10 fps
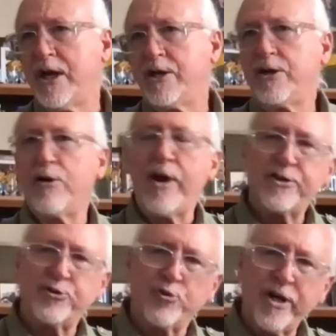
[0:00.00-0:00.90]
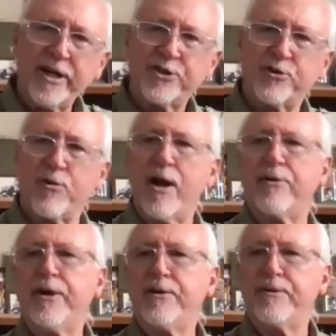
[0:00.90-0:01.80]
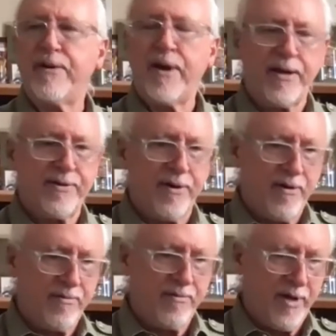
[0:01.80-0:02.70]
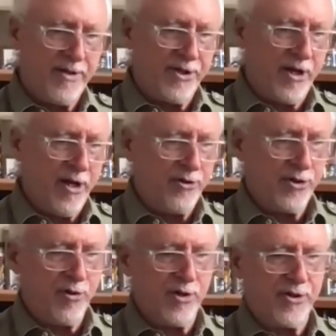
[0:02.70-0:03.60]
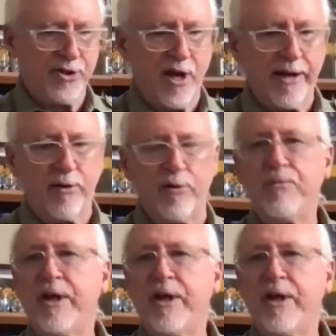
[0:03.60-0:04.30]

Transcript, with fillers: you know has rings around it, and uh, as it goes through its cycle,